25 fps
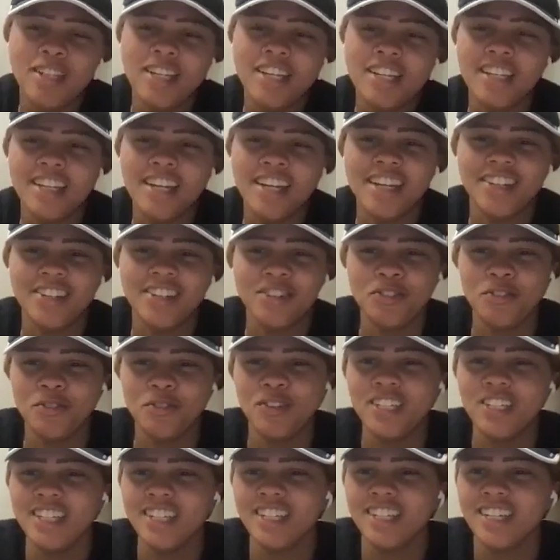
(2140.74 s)
We did a lot of
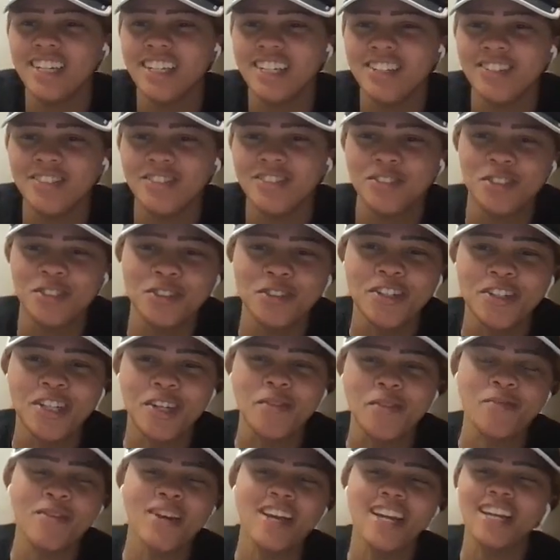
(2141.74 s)

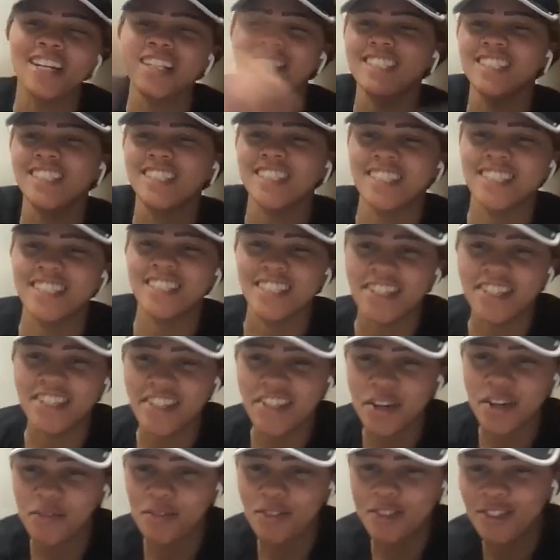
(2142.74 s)
drawing it back to
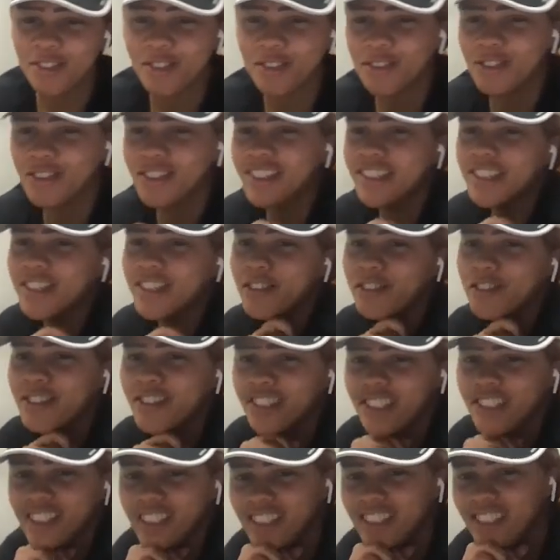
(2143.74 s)
other episodes,
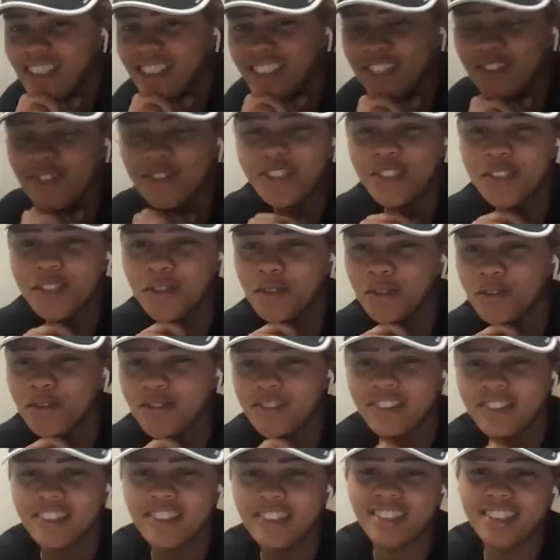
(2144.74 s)
so that was
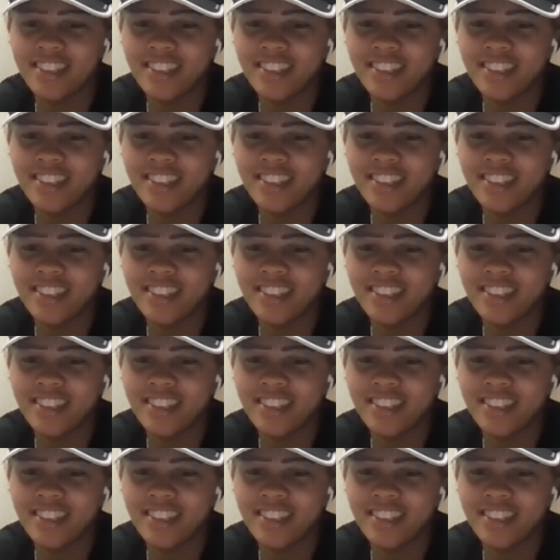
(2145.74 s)
dope.